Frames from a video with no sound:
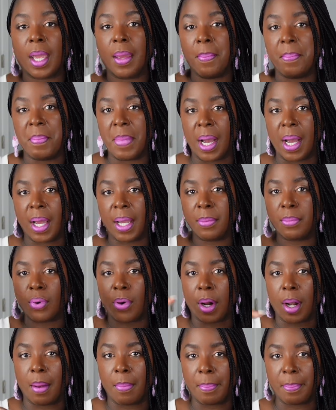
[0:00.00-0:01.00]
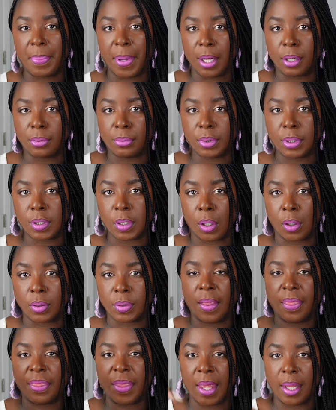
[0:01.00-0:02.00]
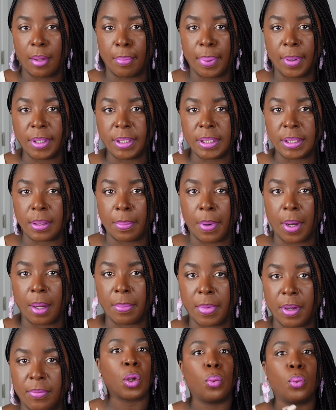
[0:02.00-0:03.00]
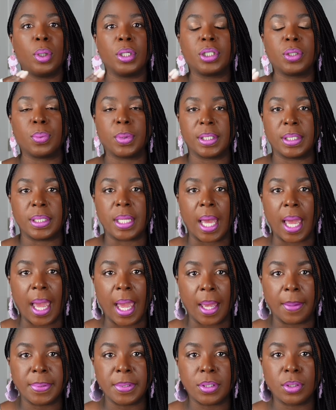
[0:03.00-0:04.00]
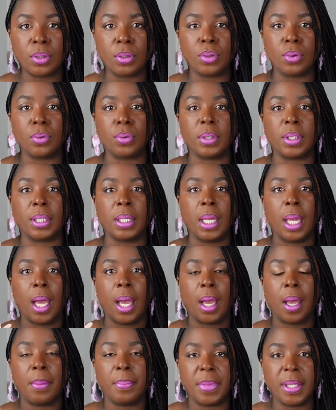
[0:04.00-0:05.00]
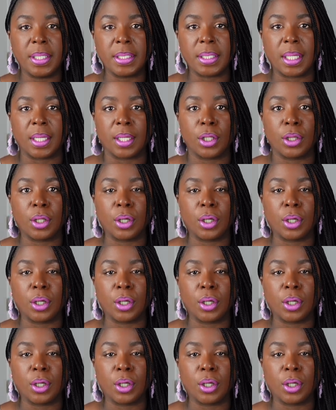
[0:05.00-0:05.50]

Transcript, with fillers: And mine brought up better results than the police department, which was absolutely amazing.